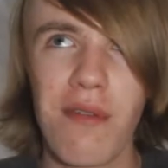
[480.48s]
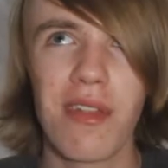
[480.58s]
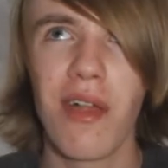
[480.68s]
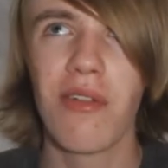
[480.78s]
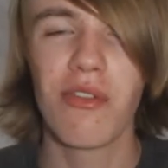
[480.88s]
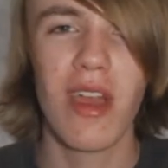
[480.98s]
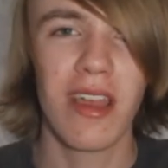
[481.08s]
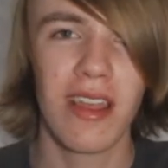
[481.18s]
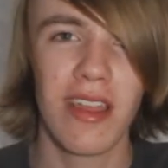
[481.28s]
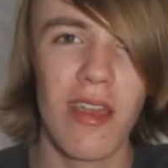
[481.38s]
Live
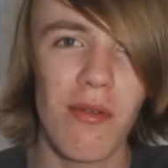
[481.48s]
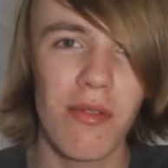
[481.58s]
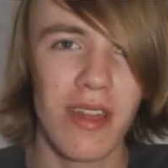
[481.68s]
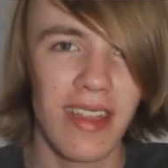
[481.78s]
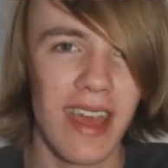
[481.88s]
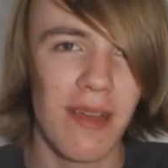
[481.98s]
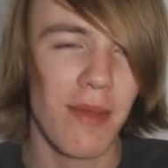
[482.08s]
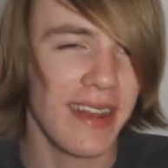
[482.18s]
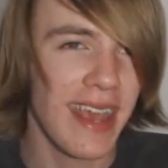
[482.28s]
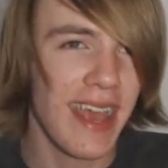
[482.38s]
soundtrack and stuff like
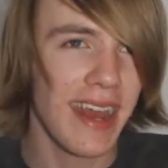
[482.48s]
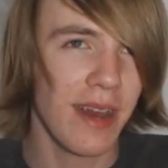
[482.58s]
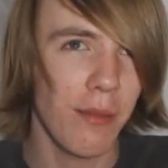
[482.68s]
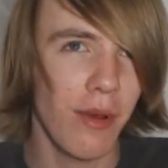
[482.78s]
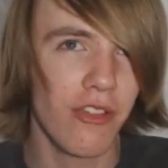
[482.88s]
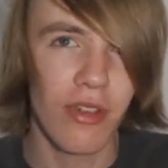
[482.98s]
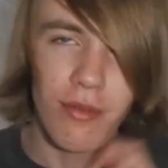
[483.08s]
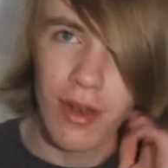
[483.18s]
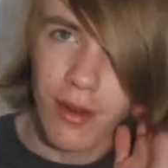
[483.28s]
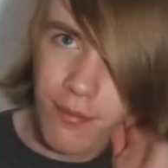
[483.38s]
that. My dad had a bunch
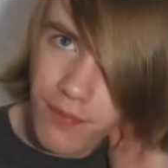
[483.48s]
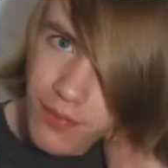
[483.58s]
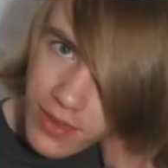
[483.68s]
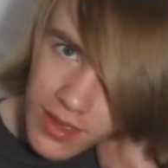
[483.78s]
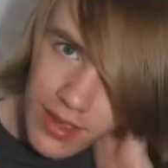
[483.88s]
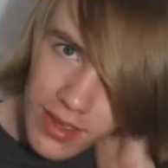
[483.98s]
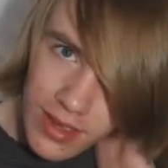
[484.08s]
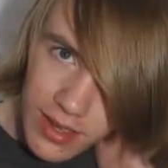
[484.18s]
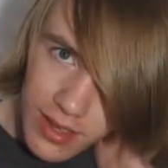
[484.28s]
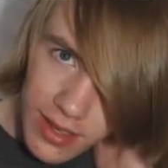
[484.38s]
of um,
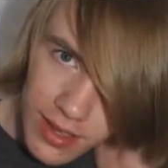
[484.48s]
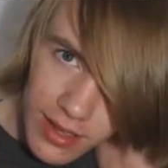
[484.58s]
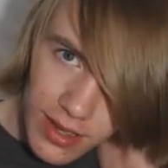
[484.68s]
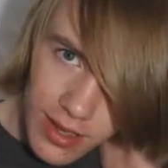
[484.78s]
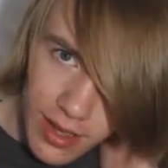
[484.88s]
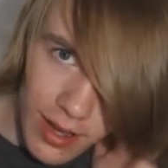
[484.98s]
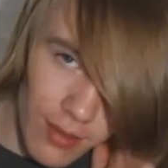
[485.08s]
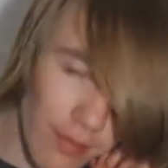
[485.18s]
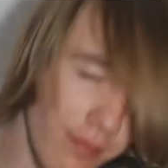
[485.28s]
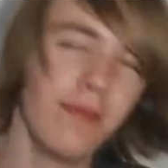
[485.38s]

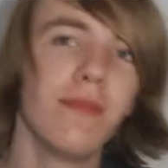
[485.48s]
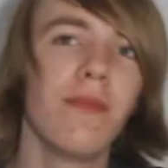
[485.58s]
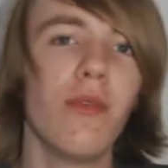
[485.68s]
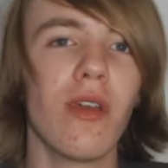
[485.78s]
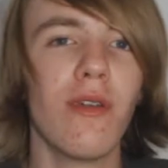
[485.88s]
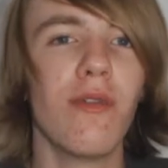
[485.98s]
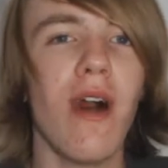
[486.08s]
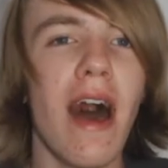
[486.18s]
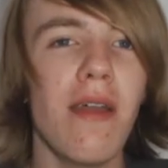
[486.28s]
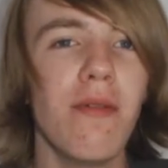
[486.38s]
um,
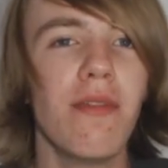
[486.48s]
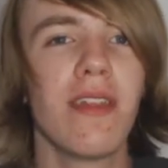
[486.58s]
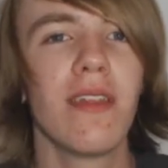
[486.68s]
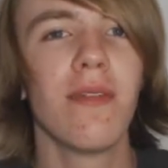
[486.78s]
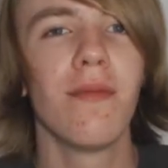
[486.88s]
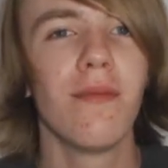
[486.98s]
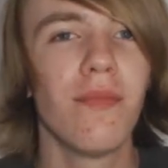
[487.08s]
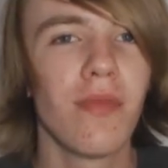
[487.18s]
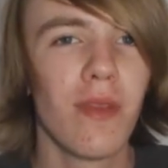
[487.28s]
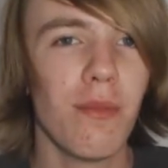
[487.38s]
45s,
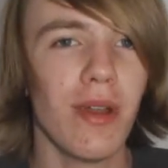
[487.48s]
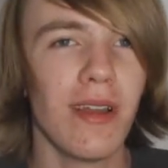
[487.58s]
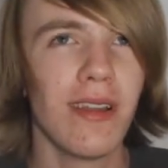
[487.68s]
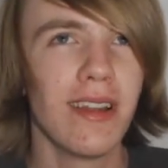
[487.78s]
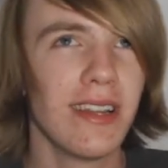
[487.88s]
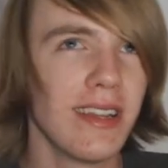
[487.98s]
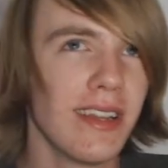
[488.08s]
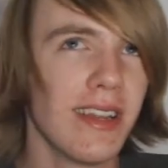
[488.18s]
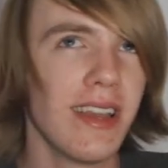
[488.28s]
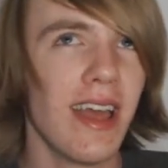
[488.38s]
but
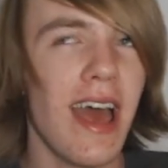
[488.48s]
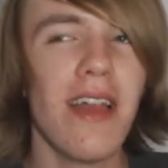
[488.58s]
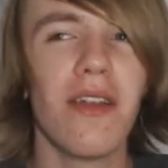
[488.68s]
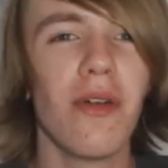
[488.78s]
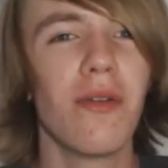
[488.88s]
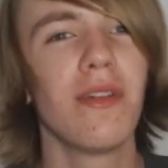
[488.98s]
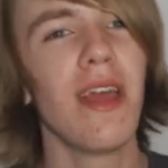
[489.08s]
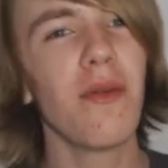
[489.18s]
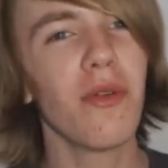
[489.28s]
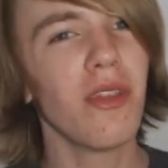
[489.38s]
I don't know,
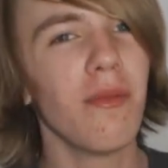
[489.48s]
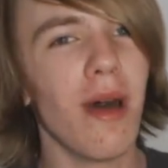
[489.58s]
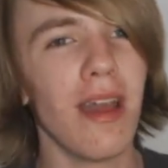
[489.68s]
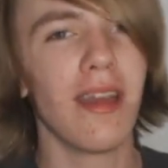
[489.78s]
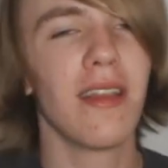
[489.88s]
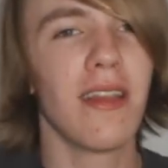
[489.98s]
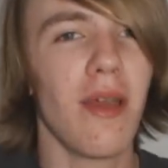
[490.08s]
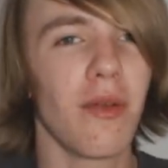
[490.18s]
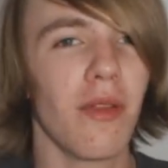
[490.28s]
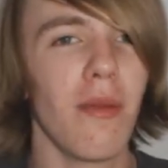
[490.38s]
not really my
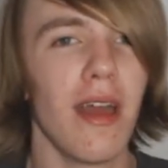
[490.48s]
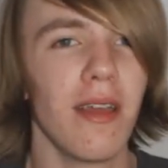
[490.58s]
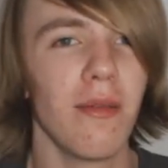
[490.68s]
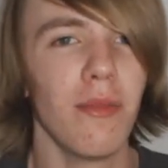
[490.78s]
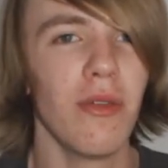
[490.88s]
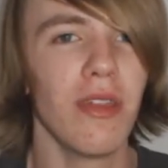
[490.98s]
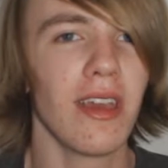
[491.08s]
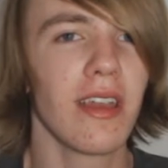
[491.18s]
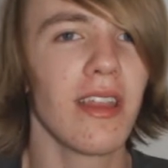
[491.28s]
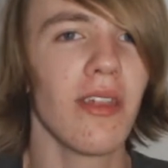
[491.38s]
not really my
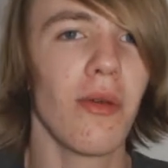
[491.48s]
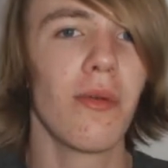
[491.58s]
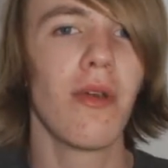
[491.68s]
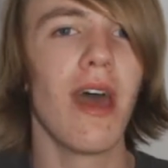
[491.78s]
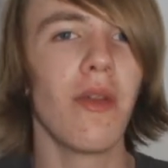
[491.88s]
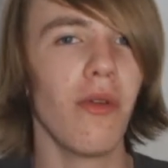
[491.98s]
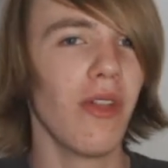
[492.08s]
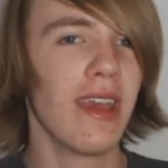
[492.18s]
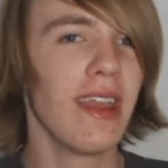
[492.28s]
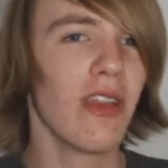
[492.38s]
music. So I don't
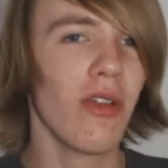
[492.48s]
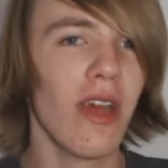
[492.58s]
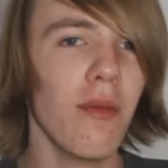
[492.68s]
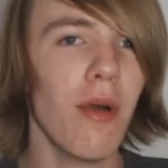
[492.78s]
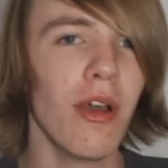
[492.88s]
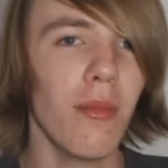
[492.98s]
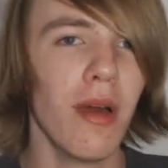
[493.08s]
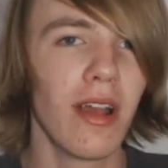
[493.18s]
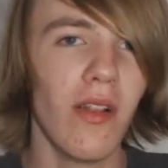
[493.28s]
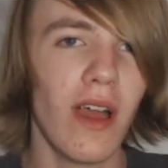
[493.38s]
really consider that a part
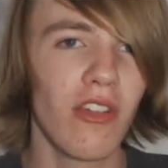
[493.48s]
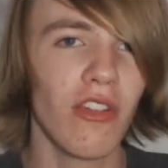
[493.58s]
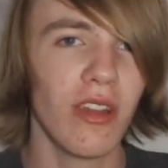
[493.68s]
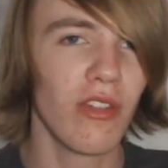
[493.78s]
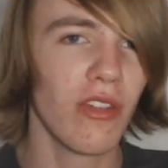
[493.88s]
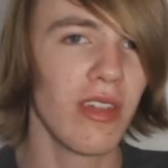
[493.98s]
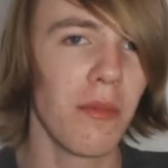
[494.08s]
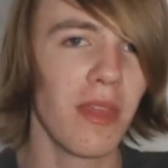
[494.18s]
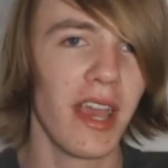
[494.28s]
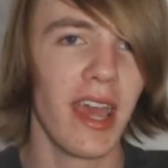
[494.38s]
of my collection. It's
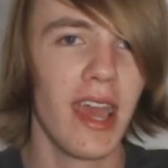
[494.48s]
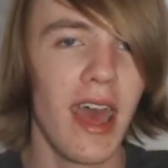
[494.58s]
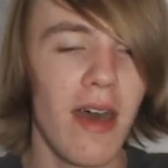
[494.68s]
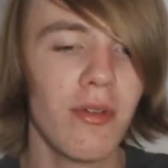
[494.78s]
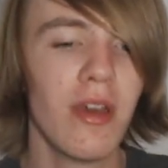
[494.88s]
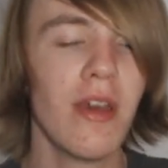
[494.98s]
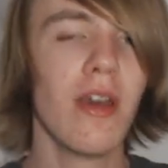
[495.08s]
just something I have.